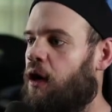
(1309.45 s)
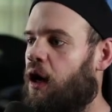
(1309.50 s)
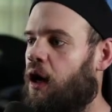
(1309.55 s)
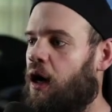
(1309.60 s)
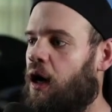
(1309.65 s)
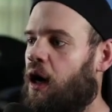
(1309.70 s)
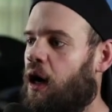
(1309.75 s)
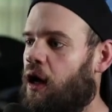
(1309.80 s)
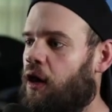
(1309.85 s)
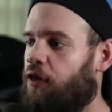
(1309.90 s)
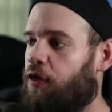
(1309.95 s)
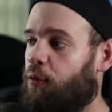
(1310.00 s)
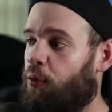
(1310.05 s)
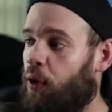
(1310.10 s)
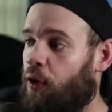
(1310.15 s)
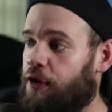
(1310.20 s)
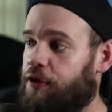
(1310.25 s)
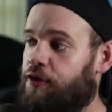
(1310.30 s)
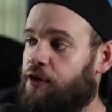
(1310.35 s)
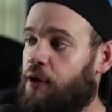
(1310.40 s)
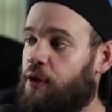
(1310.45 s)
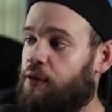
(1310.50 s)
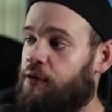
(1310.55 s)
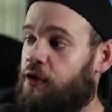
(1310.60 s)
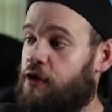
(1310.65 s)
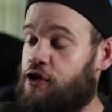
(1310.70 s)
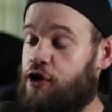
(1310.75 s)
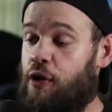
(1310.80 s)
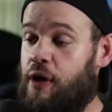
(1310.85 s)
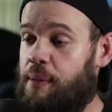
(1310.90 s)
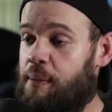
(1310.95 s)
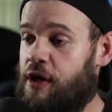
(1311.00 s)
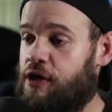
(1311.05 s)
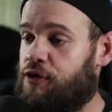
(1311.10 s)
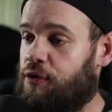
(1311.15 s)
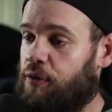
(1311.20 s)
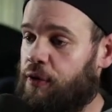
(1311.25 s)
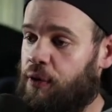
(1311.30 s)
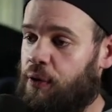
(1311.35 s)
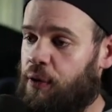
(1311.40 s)
The Rolling Stones and Joni
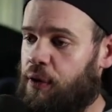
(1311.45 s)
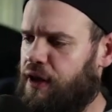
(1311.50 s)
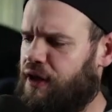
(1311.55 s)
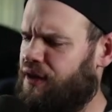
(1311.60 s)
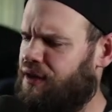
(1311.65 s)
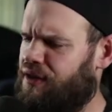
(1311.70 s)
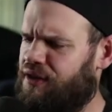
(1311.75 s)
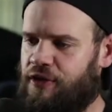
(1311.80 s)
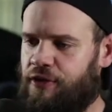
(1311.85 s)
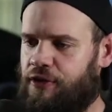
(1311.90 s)
Mitchell record here.